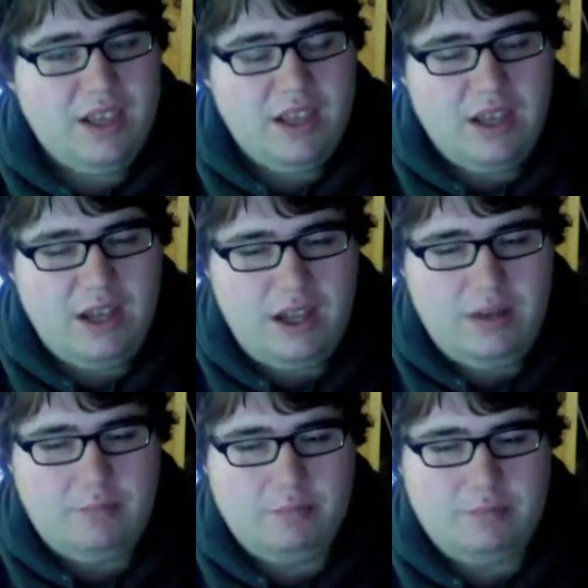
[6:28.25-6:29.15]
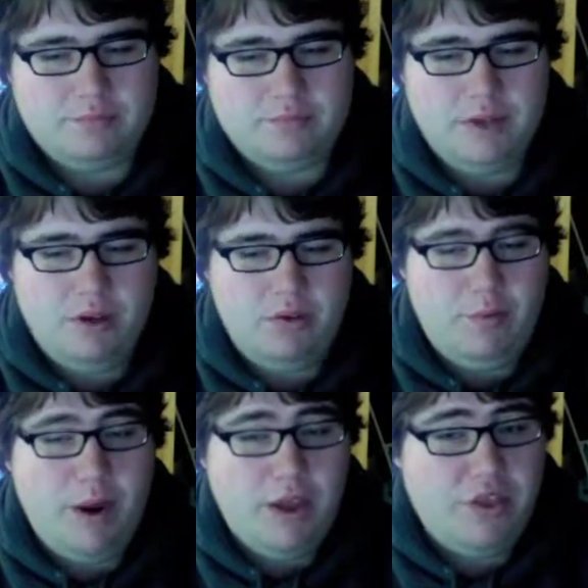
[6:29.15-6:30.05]
Or they
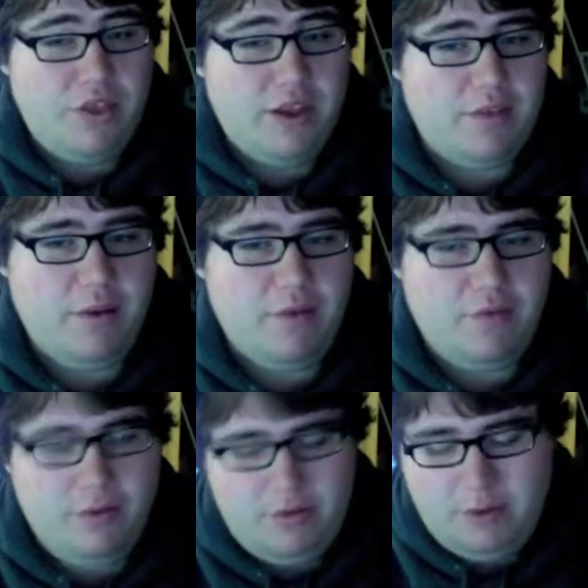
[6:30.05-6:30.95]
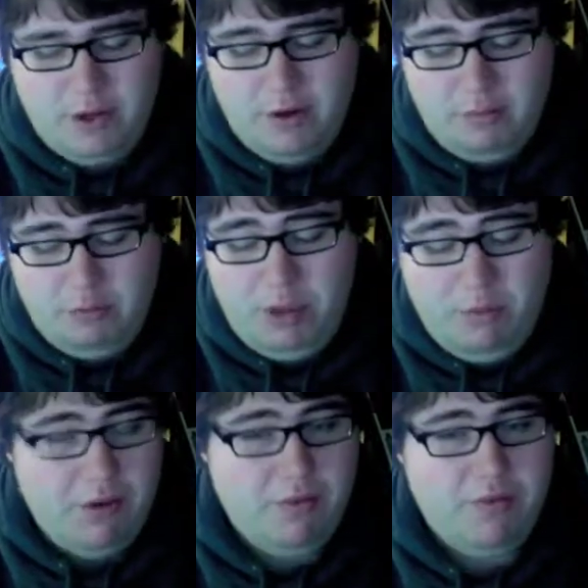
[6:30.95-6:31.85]
might not think it's Mirror Force, but it could be
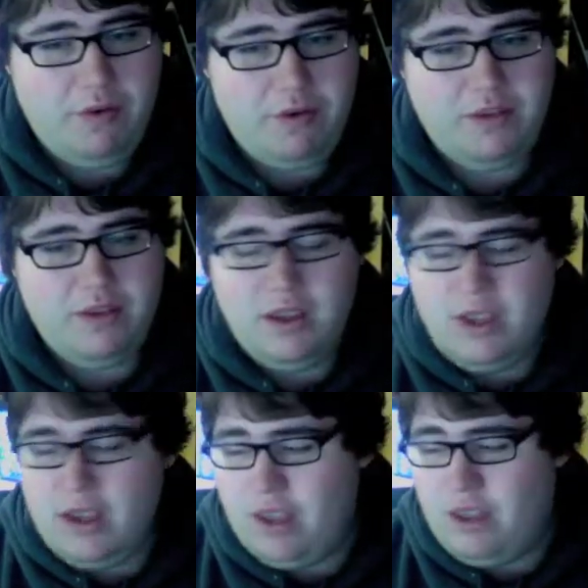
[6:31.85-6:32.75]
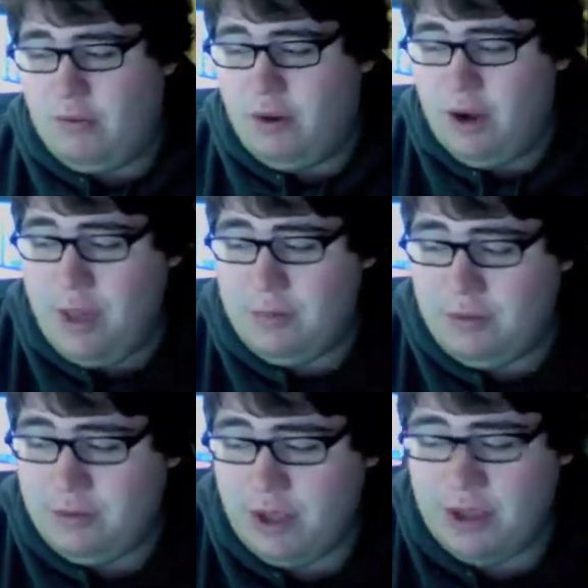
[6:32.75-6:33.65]
Mirror Force. And then what happens
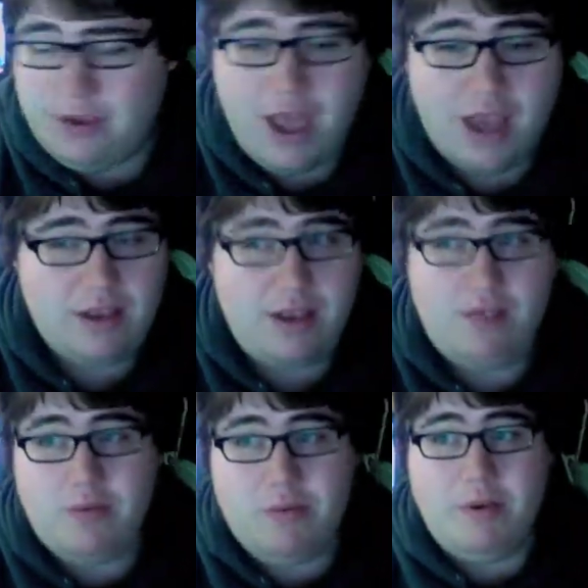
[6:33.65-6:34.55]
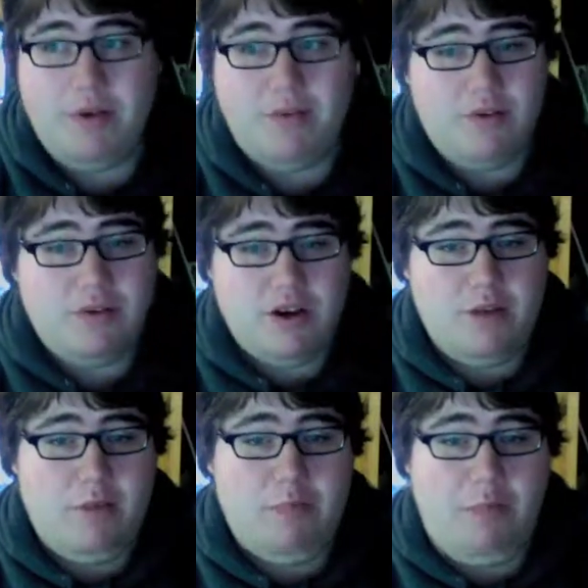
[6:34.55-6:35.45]
when they attack and I flip the Mirror Force? They're gonna
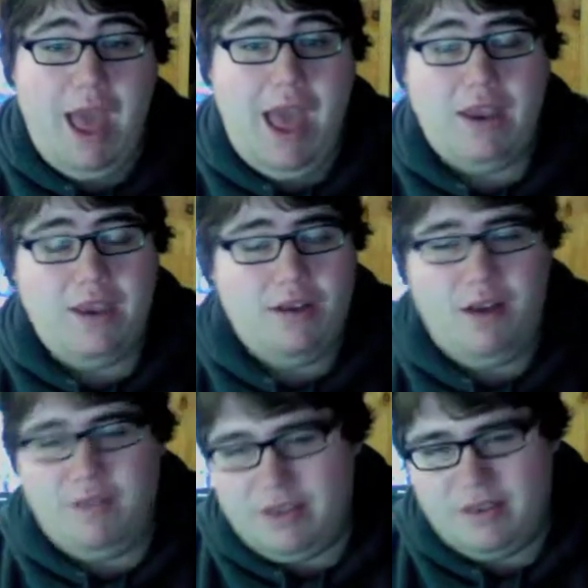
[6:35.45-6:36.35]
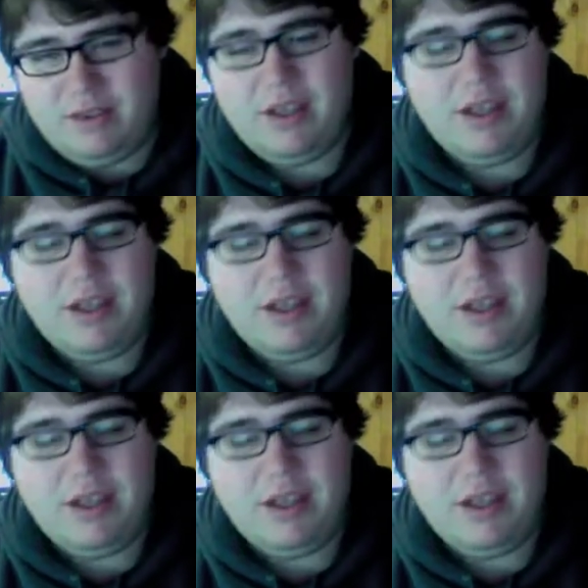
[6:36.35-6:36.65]
be mad, obviously.